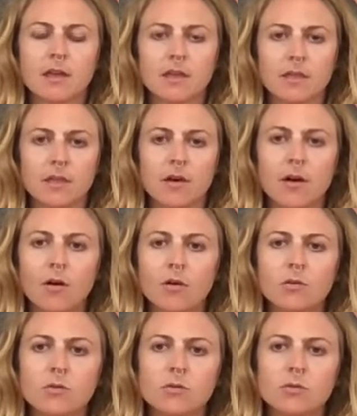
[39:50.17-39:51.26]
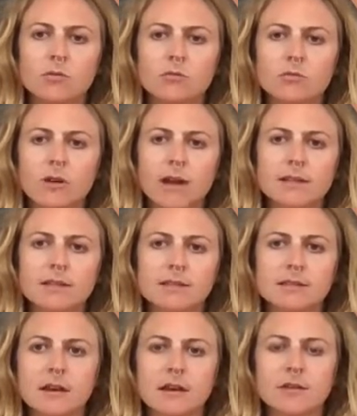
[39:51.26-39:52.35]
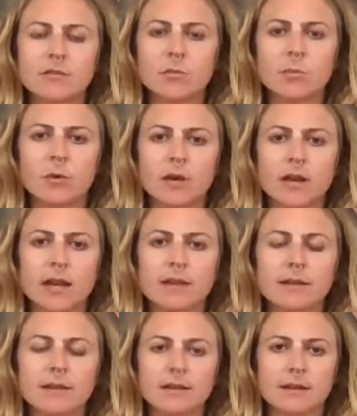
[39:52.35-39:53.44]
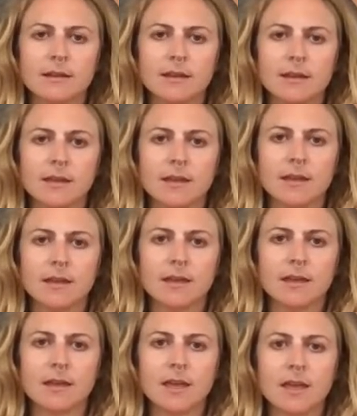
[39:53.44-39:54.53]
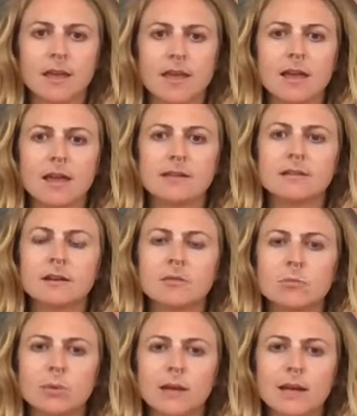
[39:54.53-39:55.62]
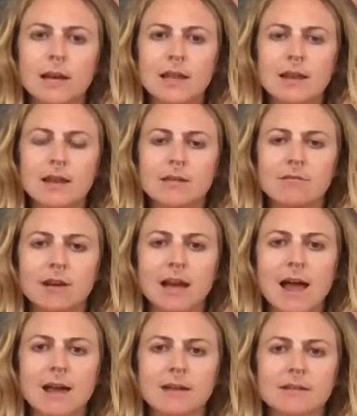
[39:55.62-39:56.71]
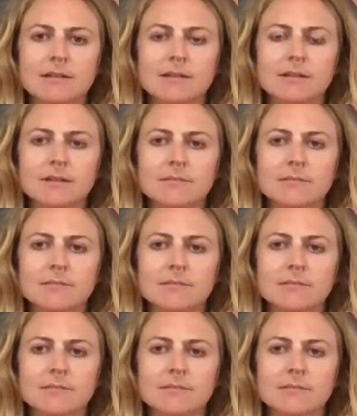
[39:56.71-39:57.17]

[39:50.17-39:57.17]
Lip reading: The whole right side of the body is completely relaxed.